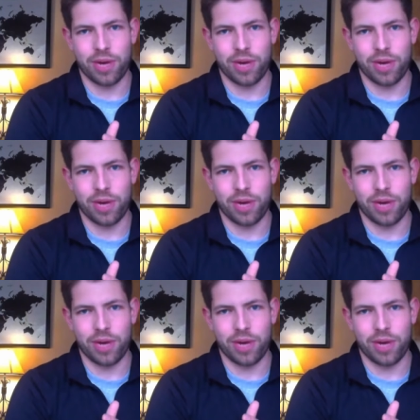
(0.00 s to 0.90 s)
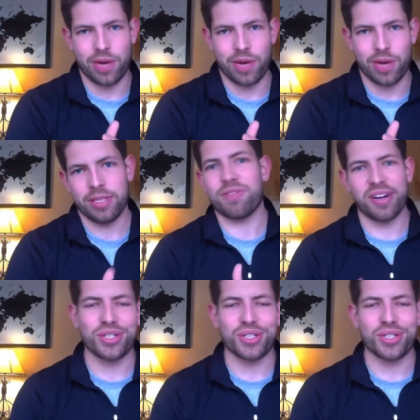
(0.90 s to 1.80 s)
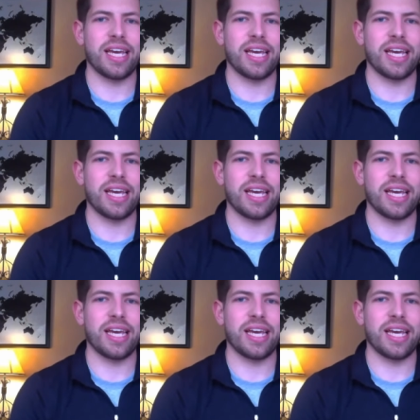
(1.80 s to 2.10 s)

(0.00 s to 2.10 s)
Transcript: That feels very much like a